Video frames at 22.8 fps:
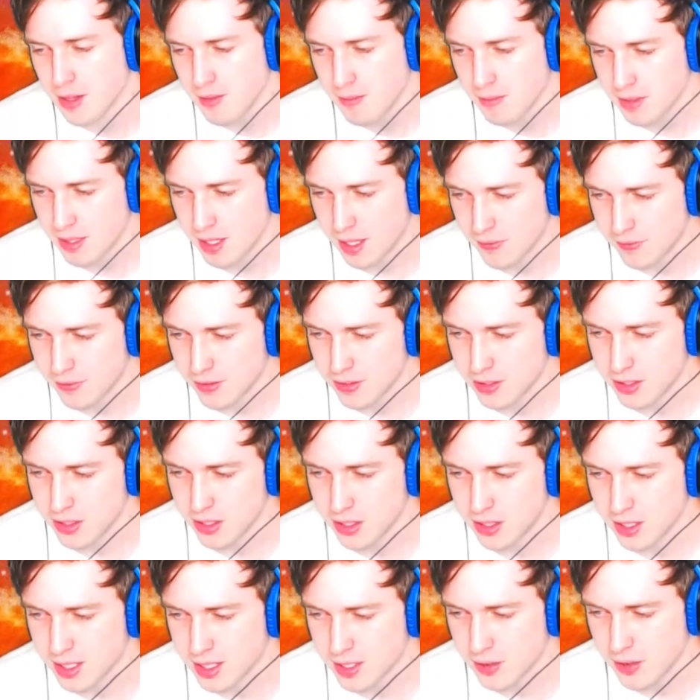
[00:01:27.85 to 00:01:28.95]
Without further
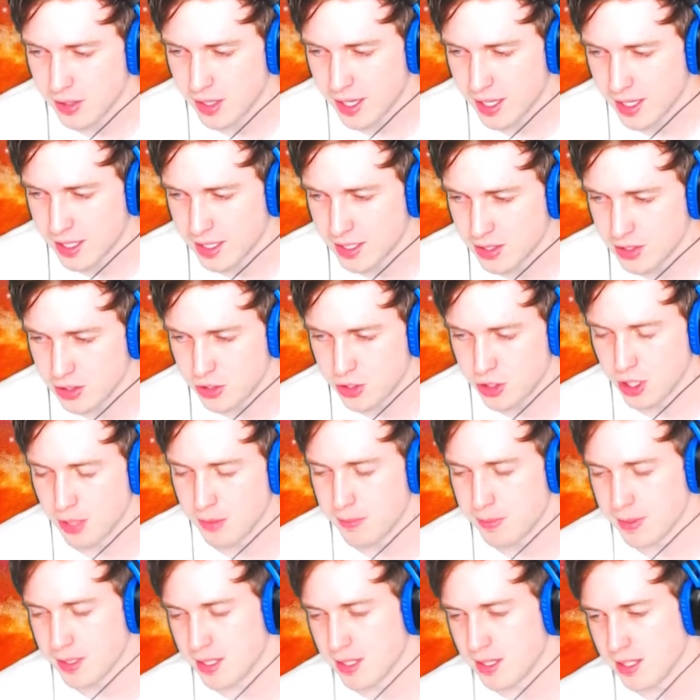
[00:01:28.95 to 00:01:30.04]
ado, let's go ahead and jump
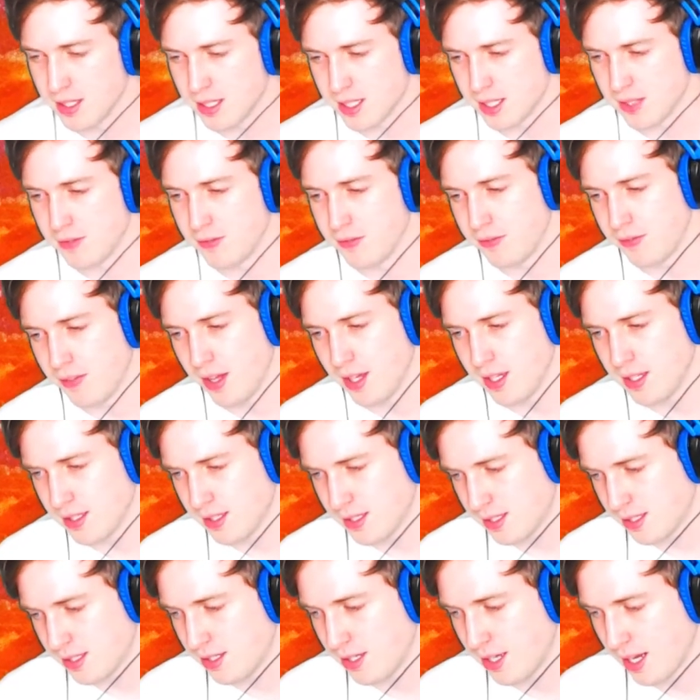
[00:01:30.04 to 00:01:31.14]
into this
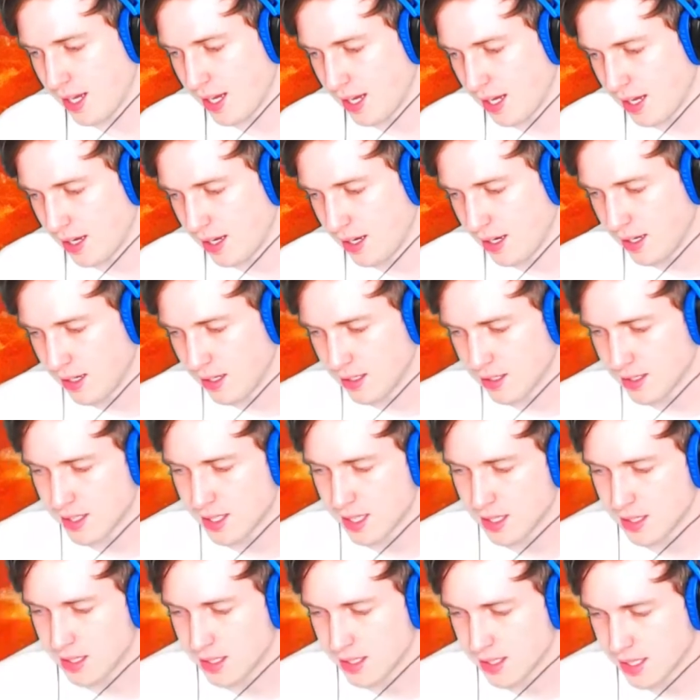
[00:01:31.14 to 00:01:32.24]
event, and let's
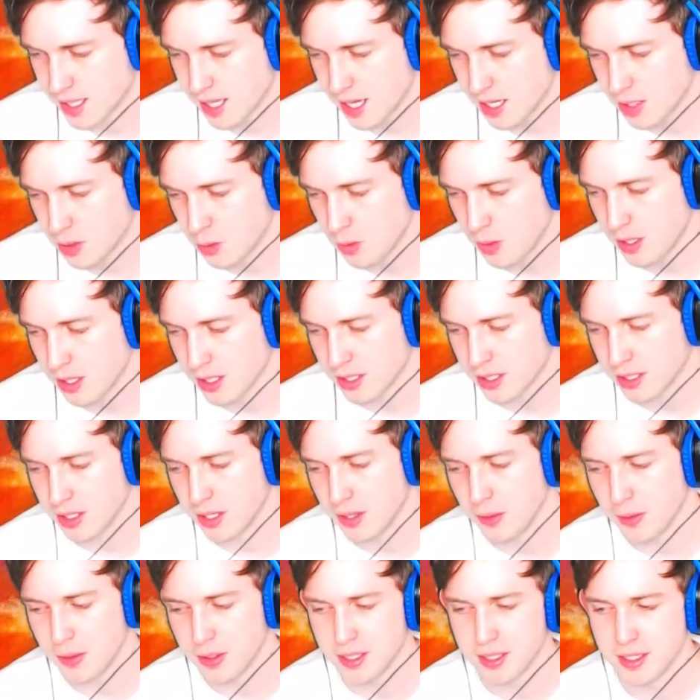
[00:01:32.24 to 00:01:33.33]
get this cakewalk
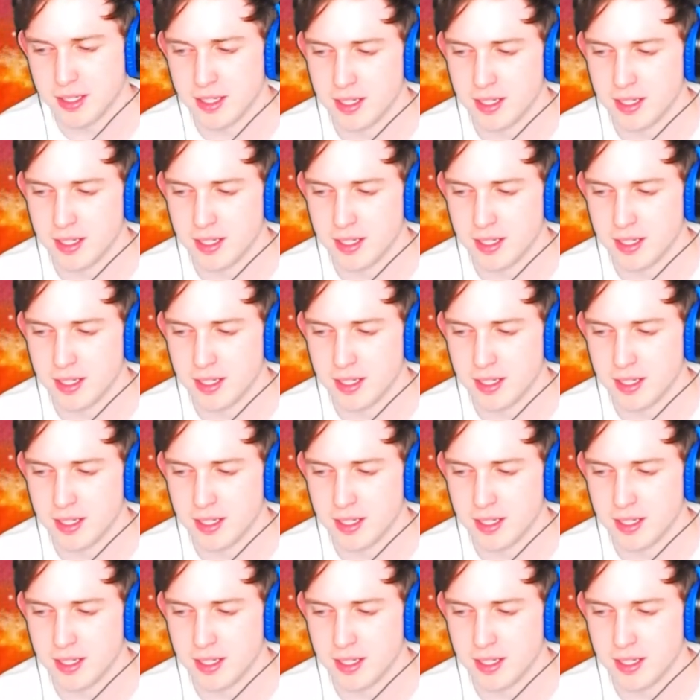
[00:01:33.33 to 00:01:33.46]
going.